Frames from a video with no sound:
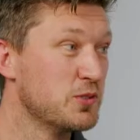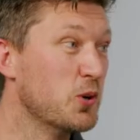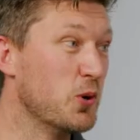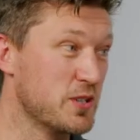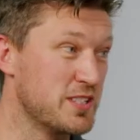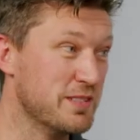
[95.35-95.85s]

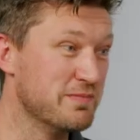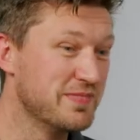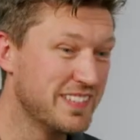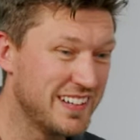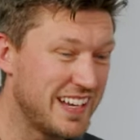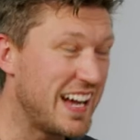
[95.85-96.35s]
Awesome.
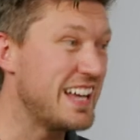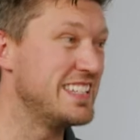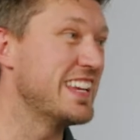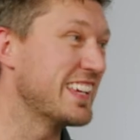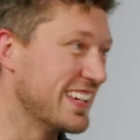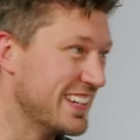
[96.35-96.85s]
I
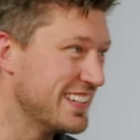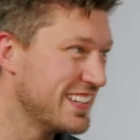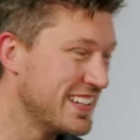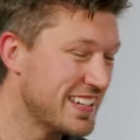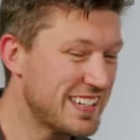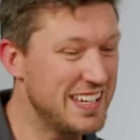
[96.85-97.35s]
dig it.
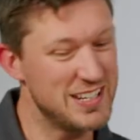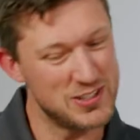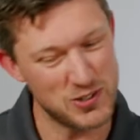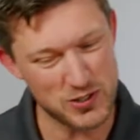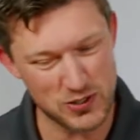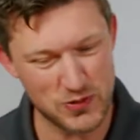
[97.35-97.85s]
Can you
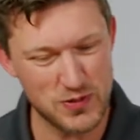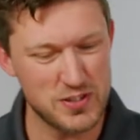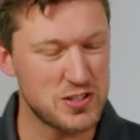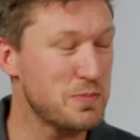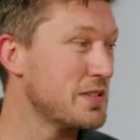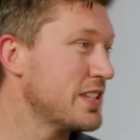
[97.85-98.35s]
talk us through the
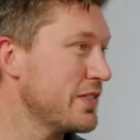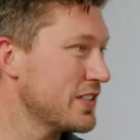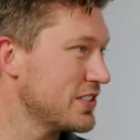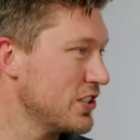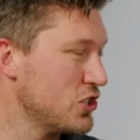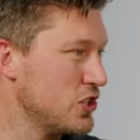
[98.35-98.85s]
specifics
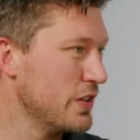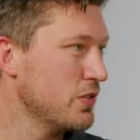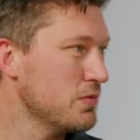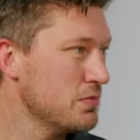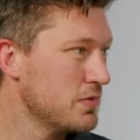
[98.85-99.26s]
of the shovel?